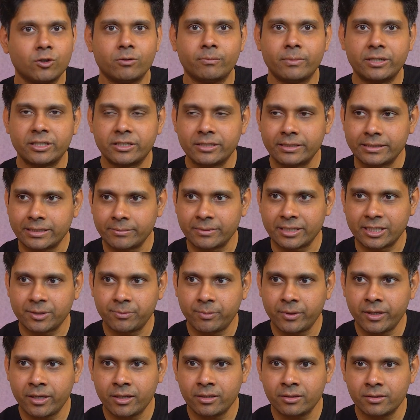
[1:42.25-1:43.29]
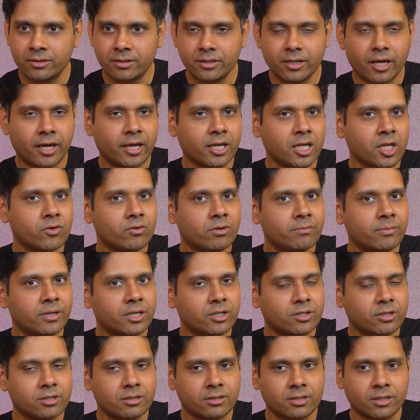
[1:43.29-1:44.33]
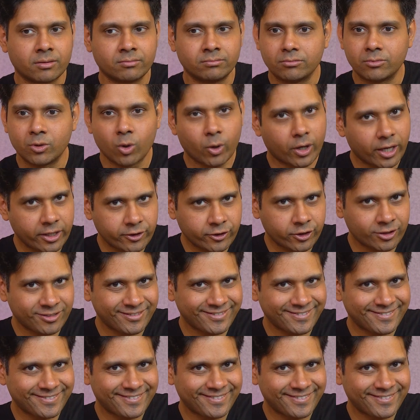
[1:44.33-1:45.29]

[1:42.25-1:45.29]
you will mention some experience, and you will mention some location.